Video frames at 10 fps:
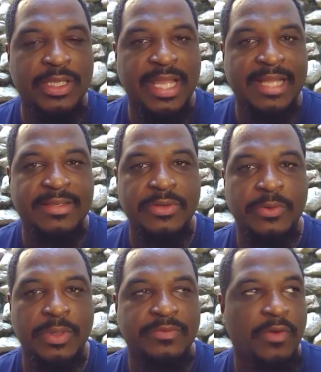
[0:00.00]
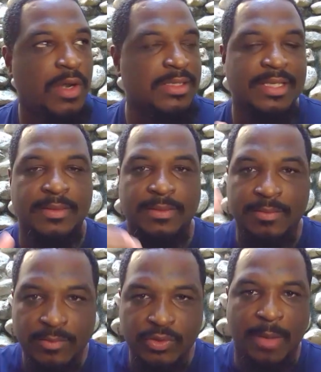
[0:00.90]
with that too, as far as like the
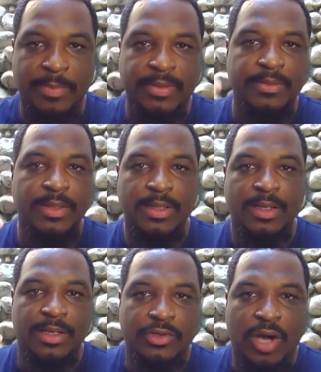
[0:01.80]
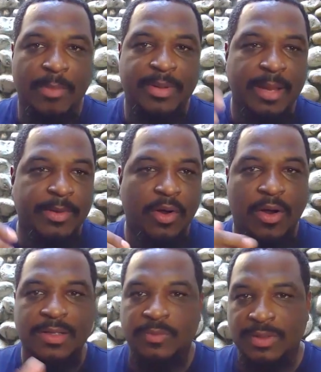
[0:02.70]
dropping
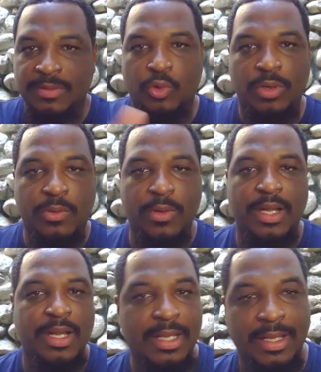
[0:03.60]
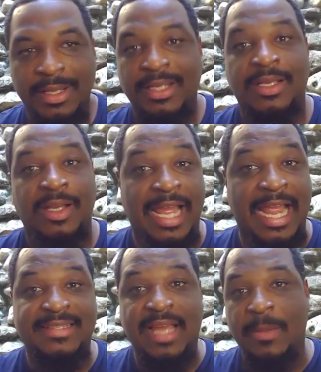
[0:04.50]
APRs with more liquidity,
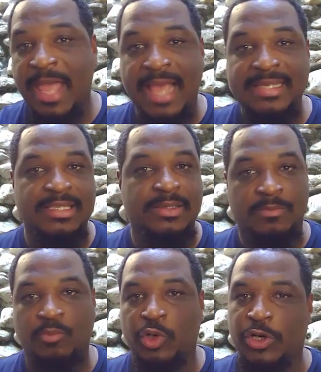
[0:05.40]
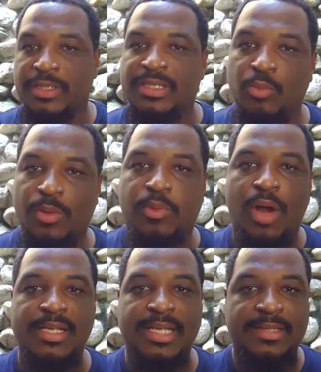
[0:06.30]
as time passes, we're going to see more
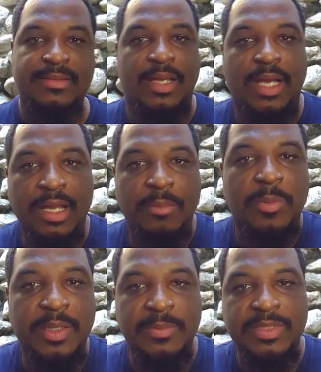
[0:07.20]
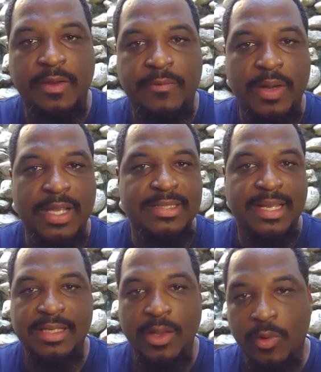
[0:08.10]
projects implement themselves on
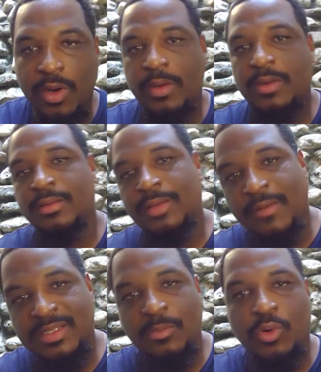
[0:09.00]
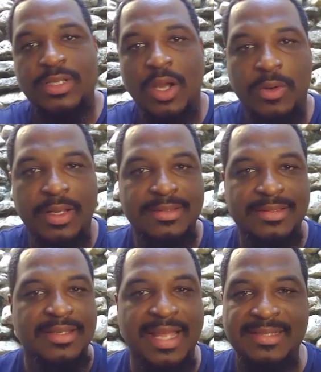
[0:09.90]
SX network. Obviously, more tokens,
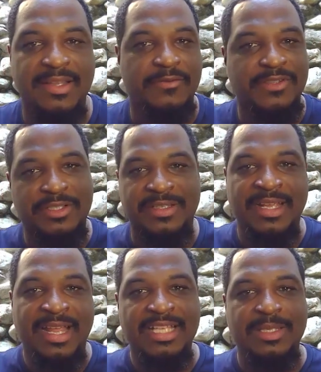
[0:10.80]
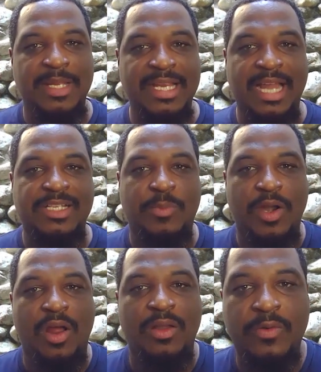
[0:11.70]
and that stuff just ends up getting kind of spread
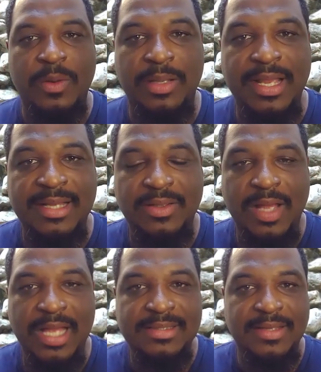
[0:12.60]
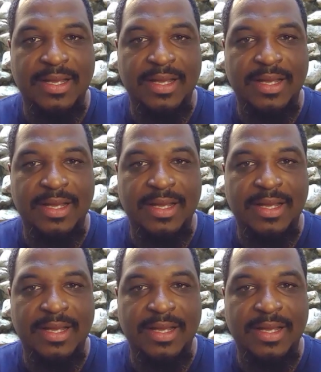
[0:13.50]
all over the place. So that's